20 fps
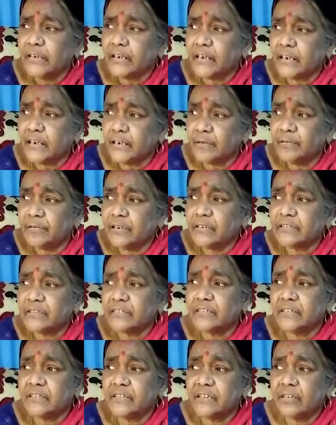
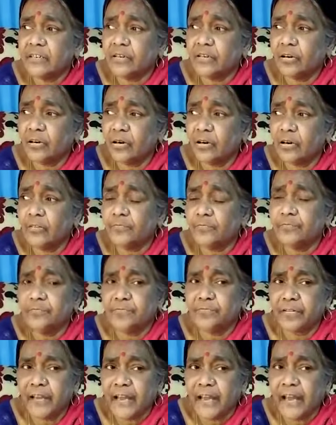conversion of
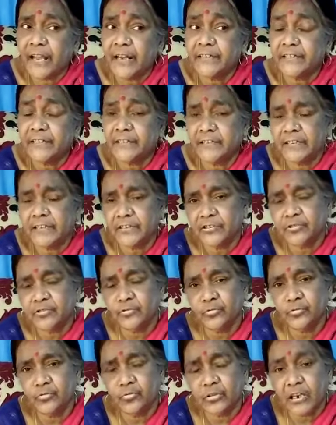fat
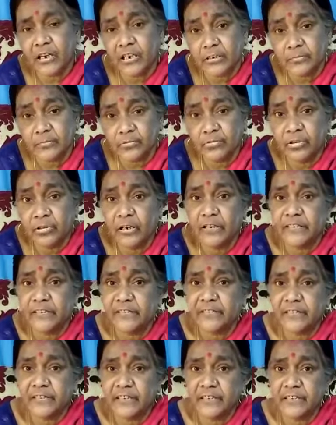into
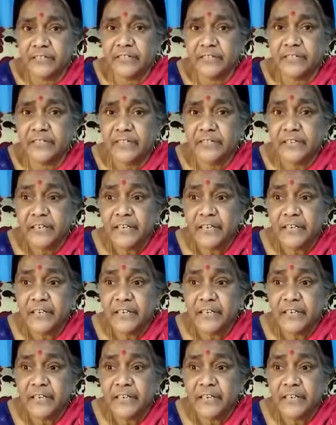carbohydrate.